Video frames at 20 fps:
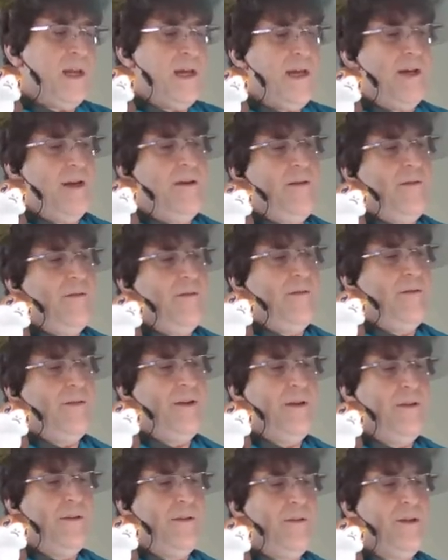So now
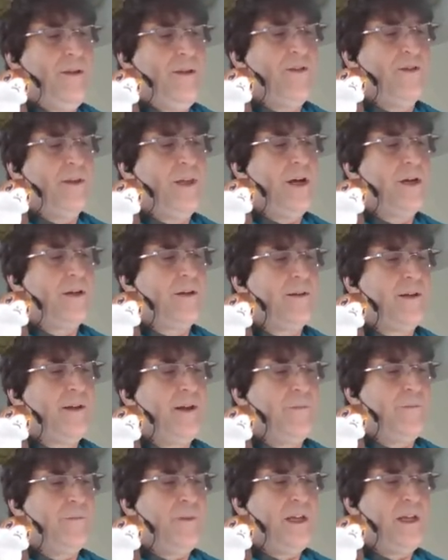we have
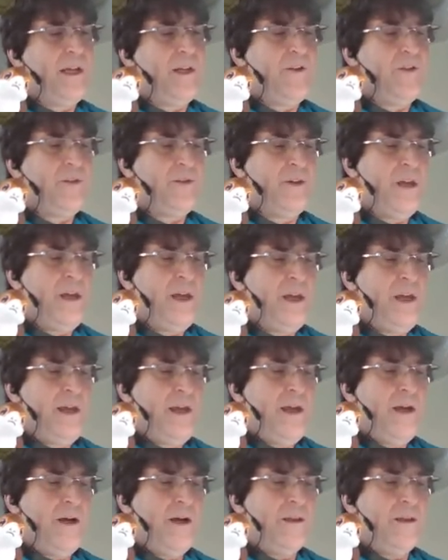this locked
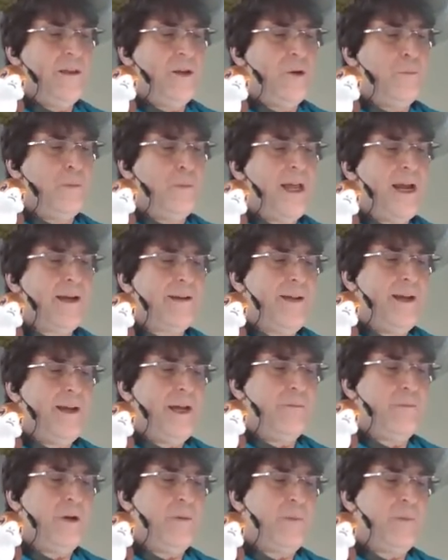in place,
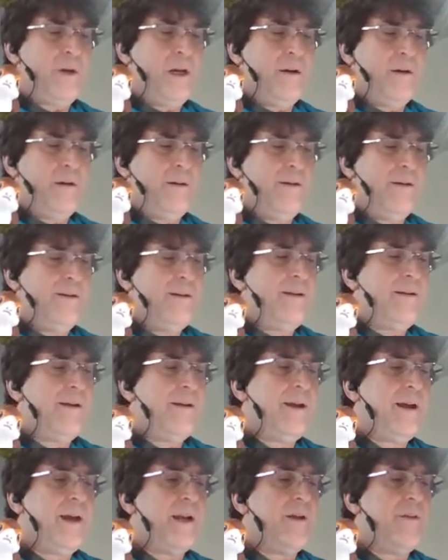a little black
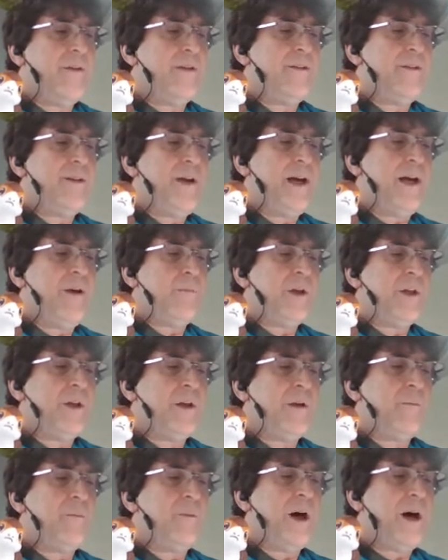tab up here,
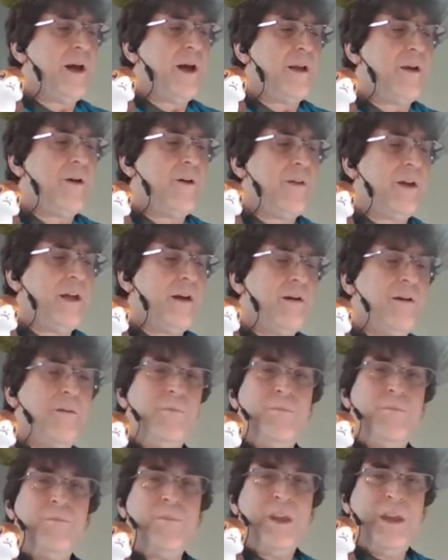and on the top, a little
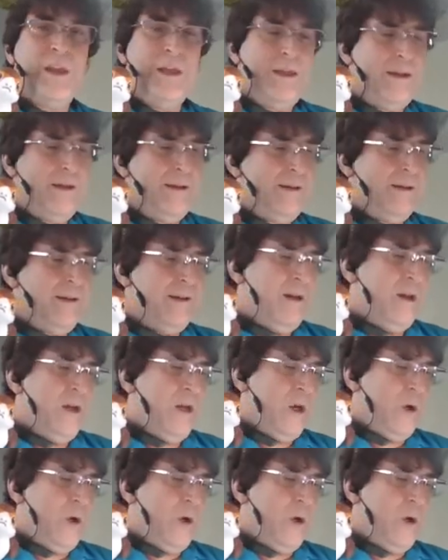pocket over here.